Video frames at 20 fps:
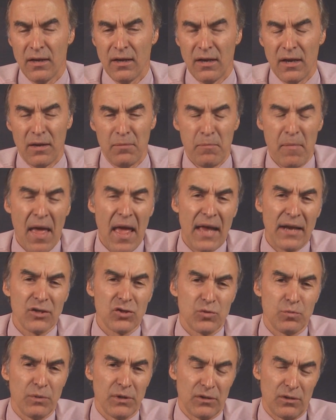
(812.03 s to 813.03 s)
In
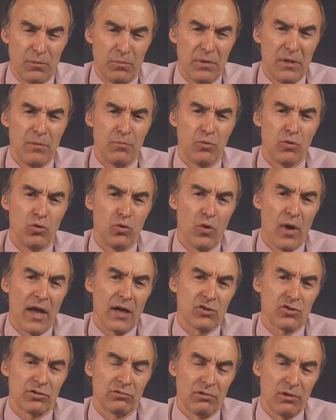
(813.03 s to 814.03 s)
management, the people who
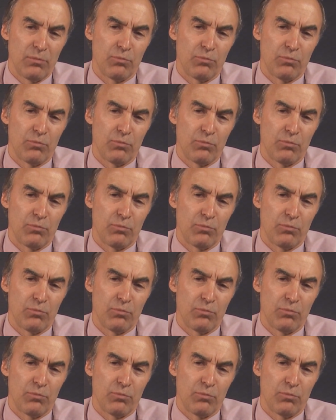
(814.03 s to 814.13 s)
actually